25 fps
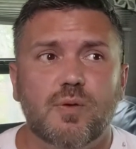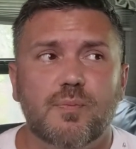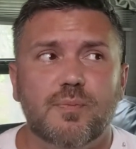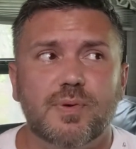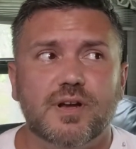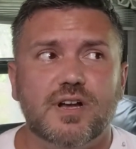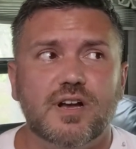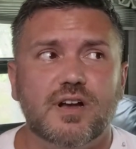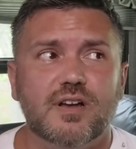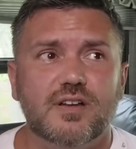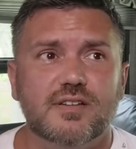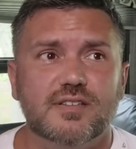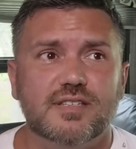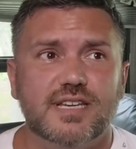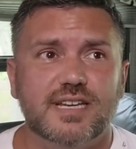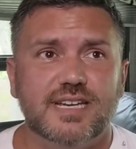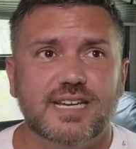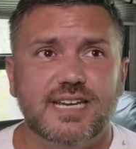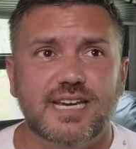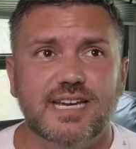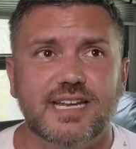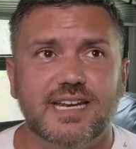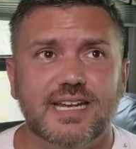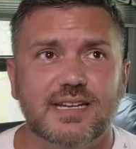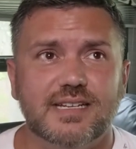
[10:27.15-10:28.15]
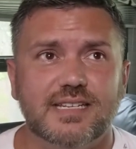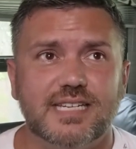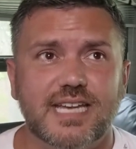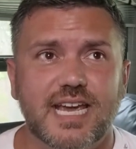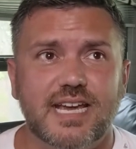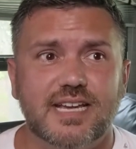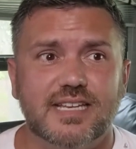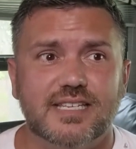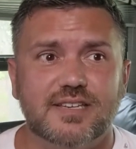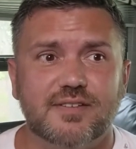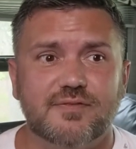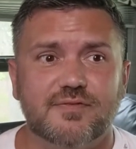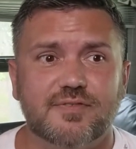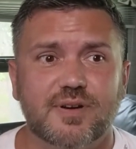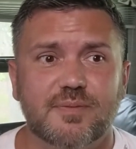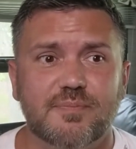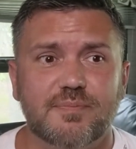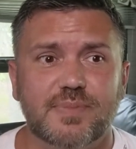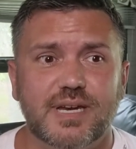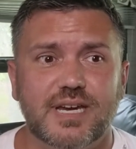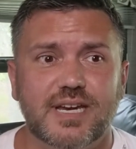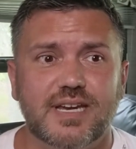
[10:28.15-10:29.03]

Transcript: Well, because again, it takes it from